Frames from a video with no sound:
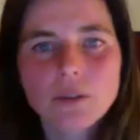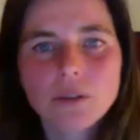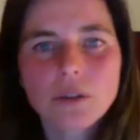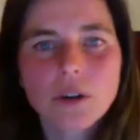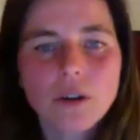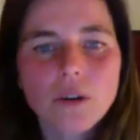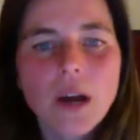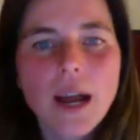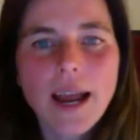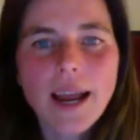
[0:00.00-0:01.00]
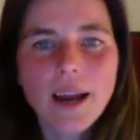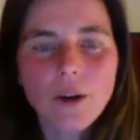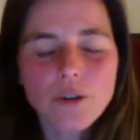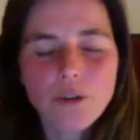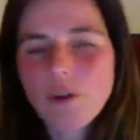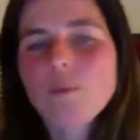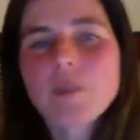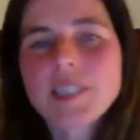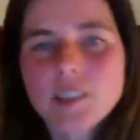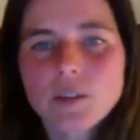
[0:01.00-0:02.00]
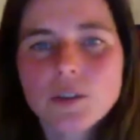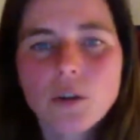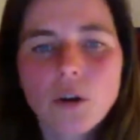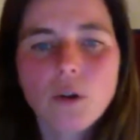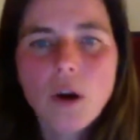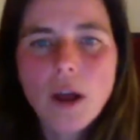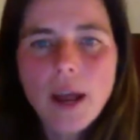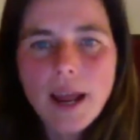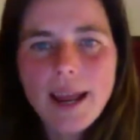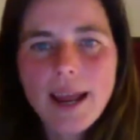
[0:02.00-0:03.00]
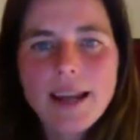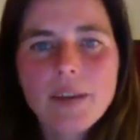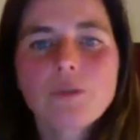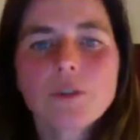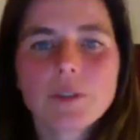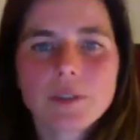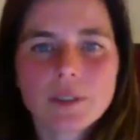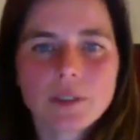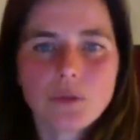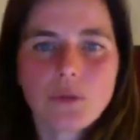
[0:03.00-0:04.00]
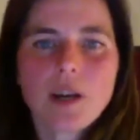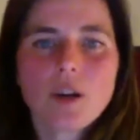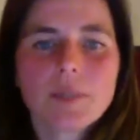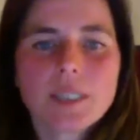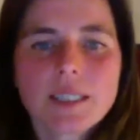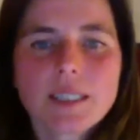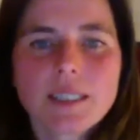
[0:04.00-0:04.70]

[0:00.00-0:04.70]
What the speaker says: go, or you're recommended not to go any further than 2 kilometers